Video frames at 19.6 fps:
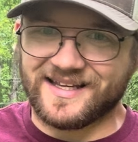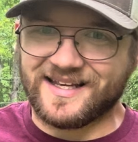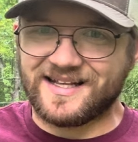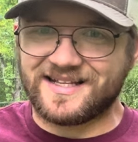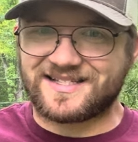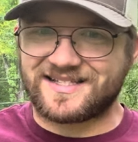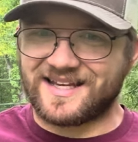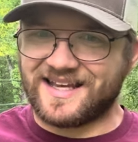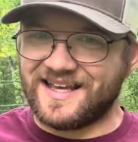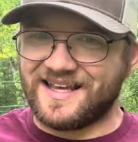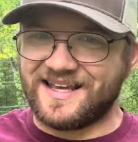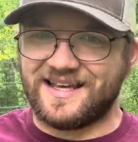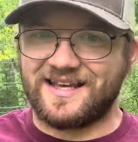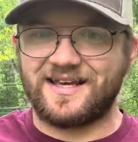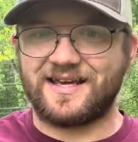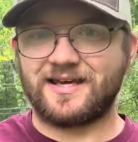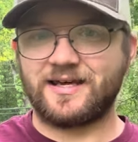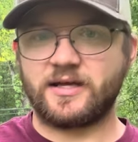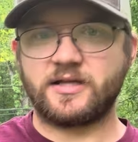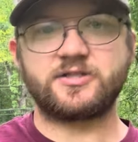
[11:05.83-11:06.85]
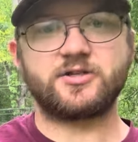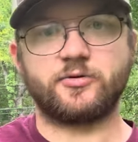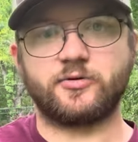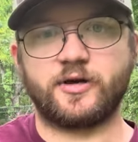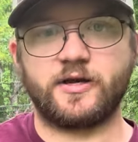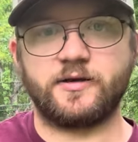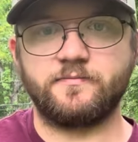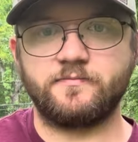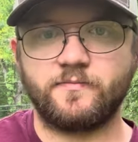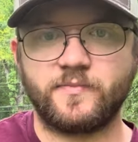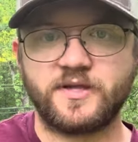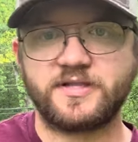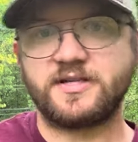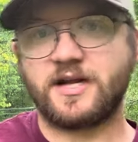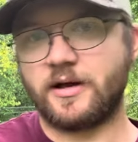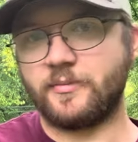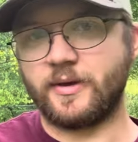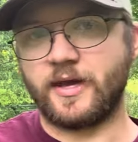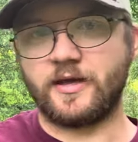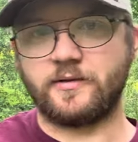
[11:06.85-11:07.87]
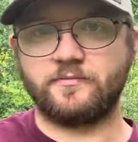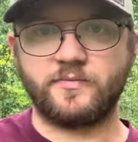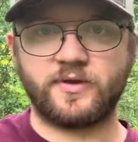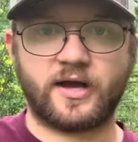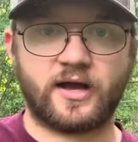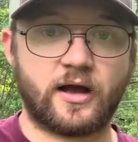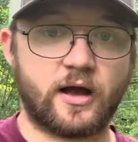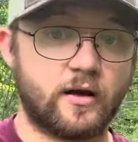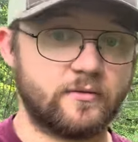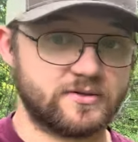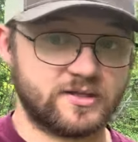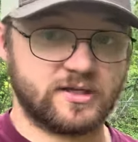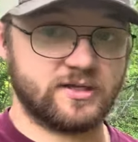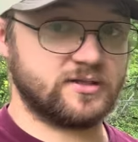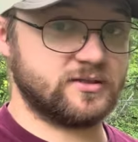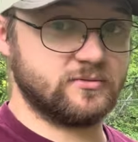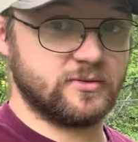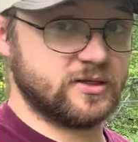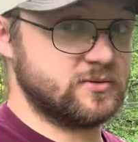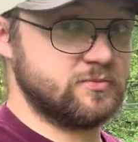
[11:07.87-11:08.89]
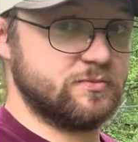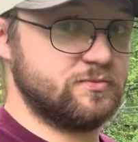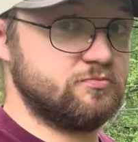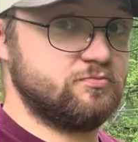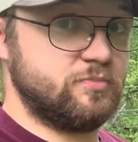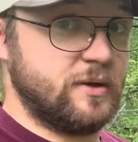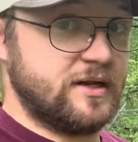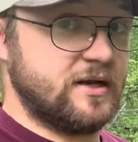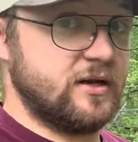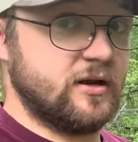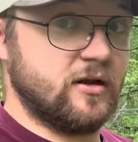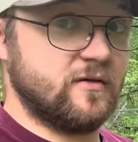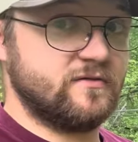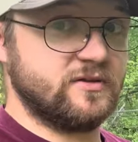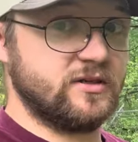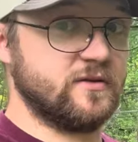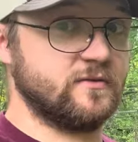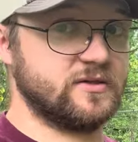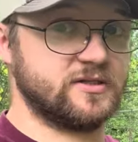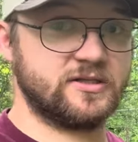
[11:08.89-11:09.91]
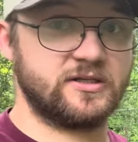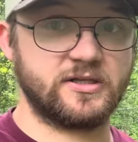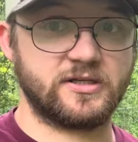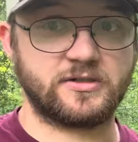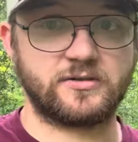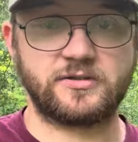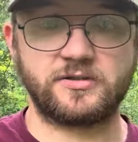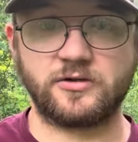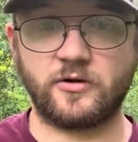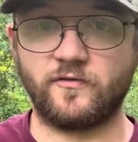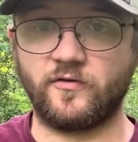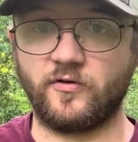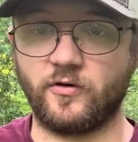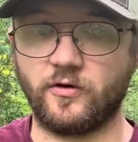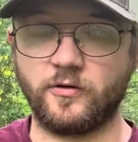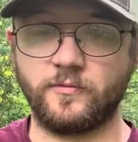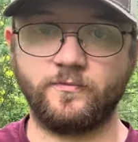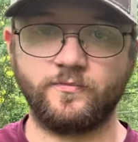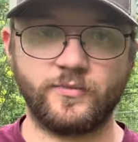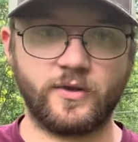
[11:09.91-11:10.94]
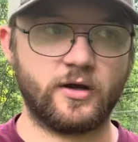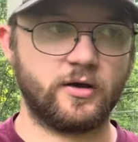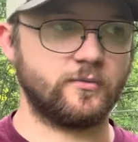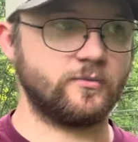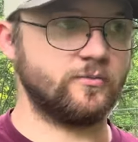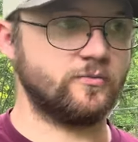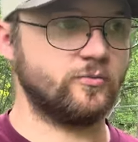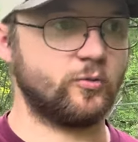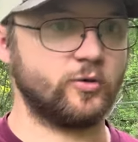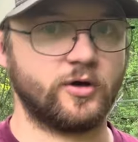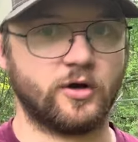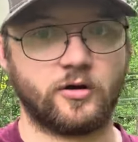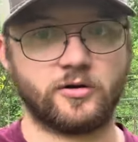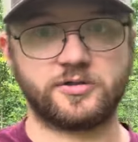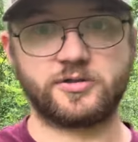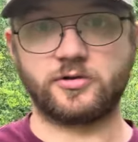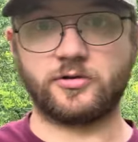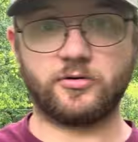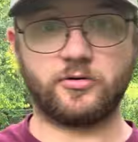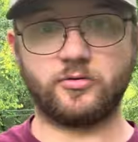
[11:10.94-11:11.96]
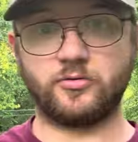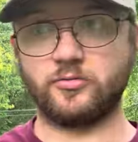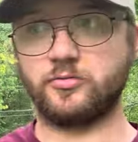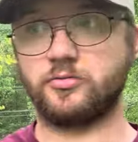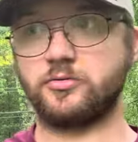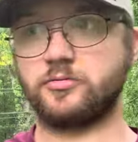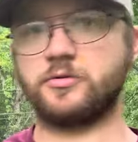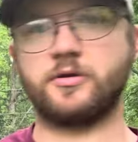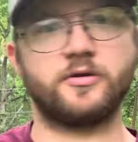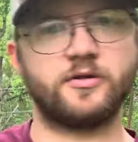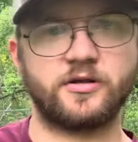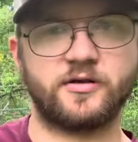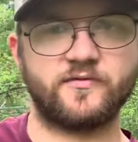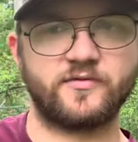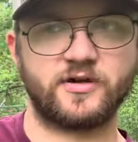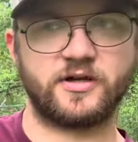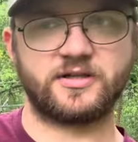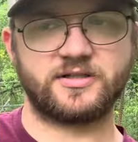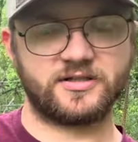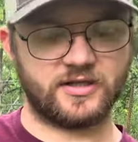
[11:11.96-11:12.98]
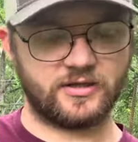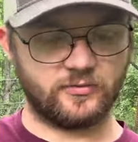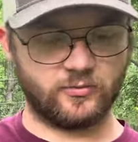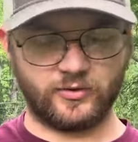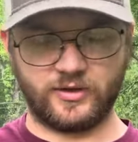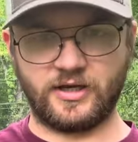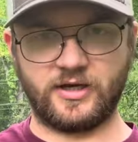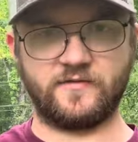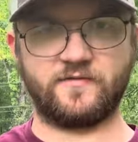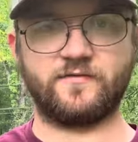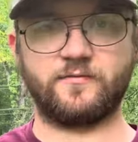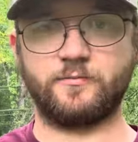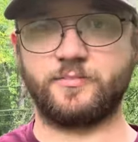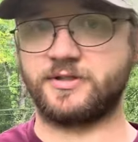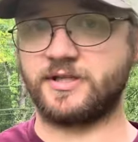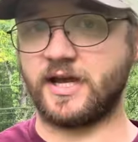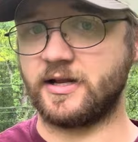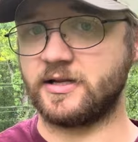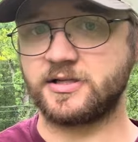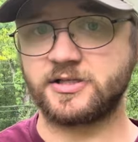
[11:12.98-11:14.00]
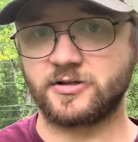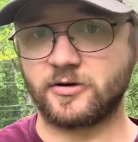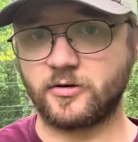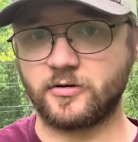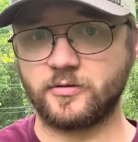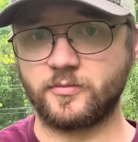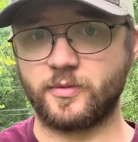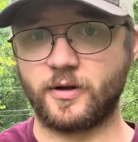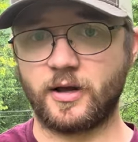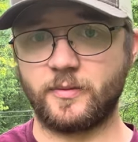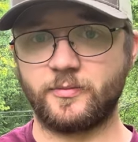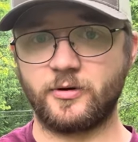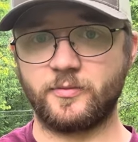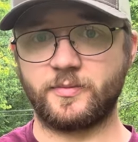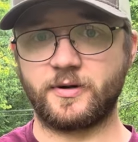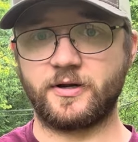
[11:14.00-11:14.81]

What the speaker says: It's okay. It's not bad. Obviously, it's been enough to give us this so far. We also, another thing I forgot to say, we have potatoes starting to pop up out